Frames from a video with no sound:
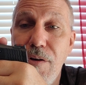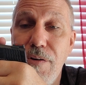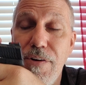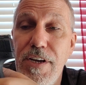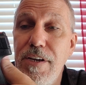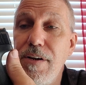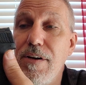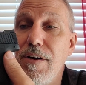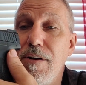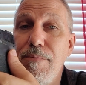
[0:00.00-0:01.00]
All right,
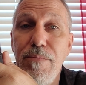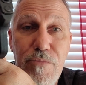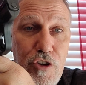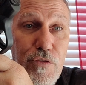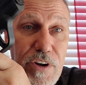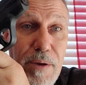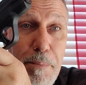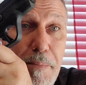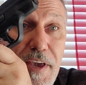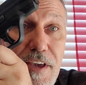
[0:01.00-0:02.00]
just for that
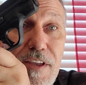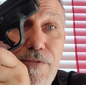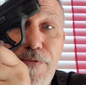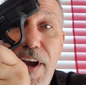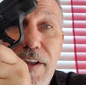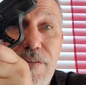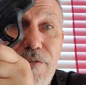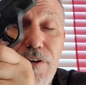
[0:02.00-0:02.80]
main factor,